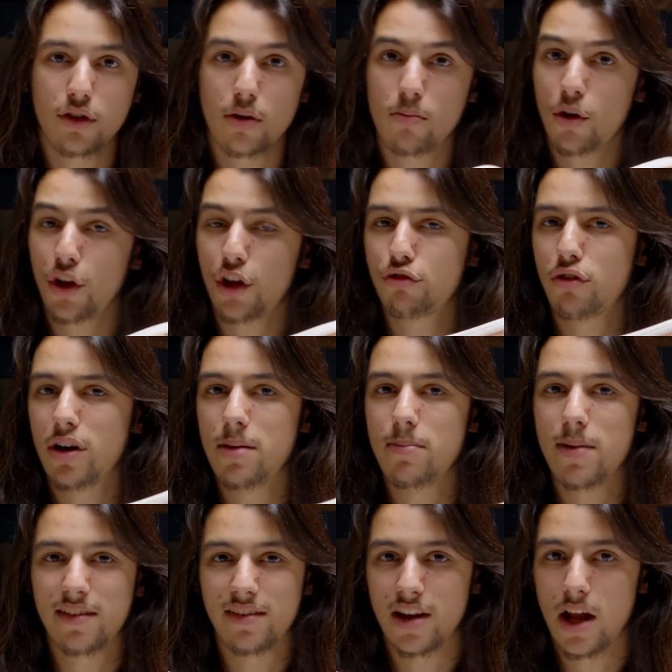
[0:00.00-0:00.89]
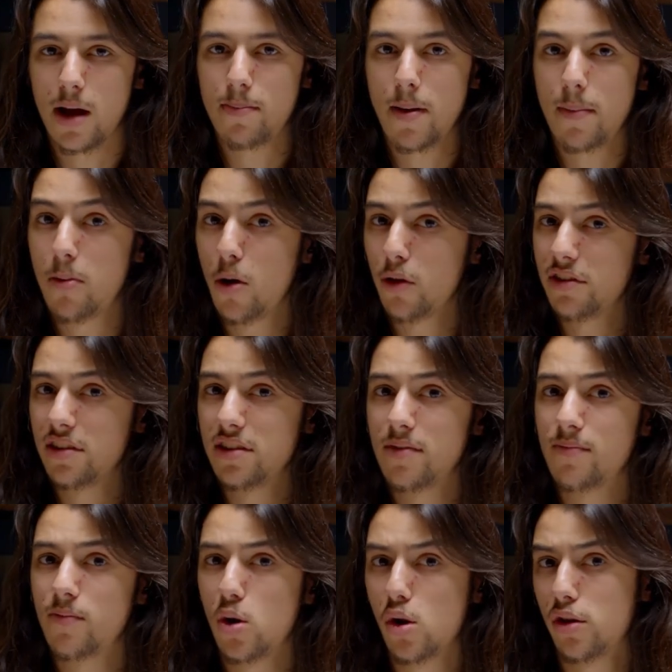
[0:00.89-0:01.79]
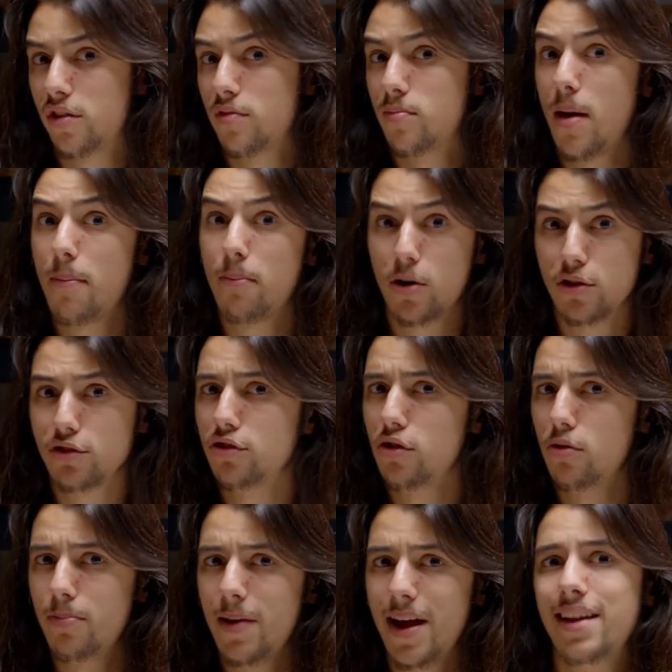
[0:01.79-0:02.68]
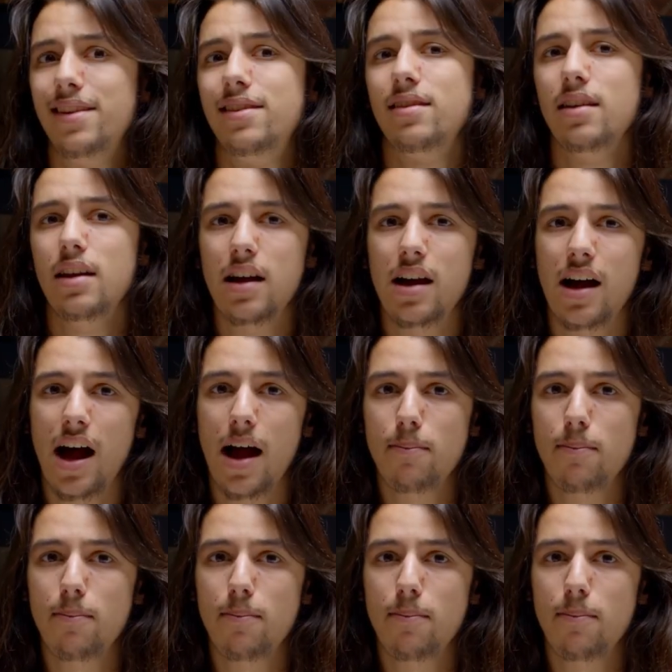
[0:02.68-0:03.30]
I'm really trying to mix it up. I'm posting some photos of my personal pets. I'm